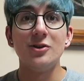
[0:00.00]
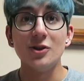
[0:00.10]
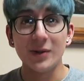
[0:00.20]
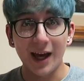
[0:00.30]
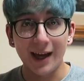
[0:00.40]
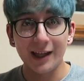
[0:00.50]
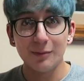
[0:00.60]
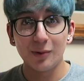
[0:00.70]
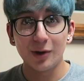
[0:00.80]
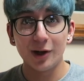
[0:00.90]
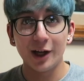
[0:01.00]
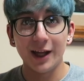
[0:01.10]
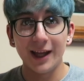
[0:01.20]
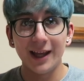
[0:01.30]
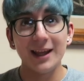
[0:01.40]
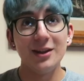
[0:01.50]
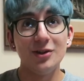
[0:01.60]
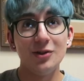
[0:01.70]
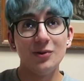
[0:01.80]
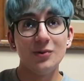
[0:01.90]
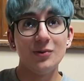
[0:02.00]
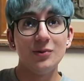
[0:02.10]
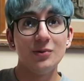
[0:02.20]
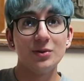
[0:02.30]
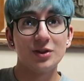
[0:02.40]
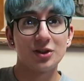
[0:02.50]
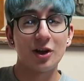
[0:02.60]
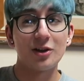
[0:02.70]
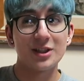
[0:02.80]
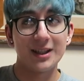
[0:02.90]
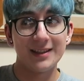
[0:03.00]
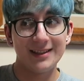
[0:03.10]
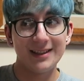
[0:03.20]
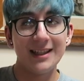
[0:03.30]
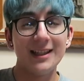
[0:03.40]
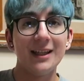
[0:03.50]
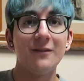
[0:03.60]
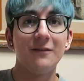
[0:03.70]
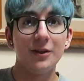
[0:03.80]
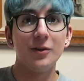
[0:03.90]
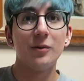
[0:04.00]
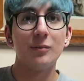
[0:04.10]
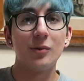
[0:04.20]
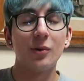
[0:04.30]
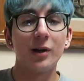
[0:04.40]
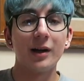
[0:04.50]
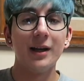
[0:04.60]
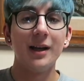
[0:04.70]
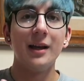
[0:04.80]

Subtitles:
do that anymore, you start to see and feel more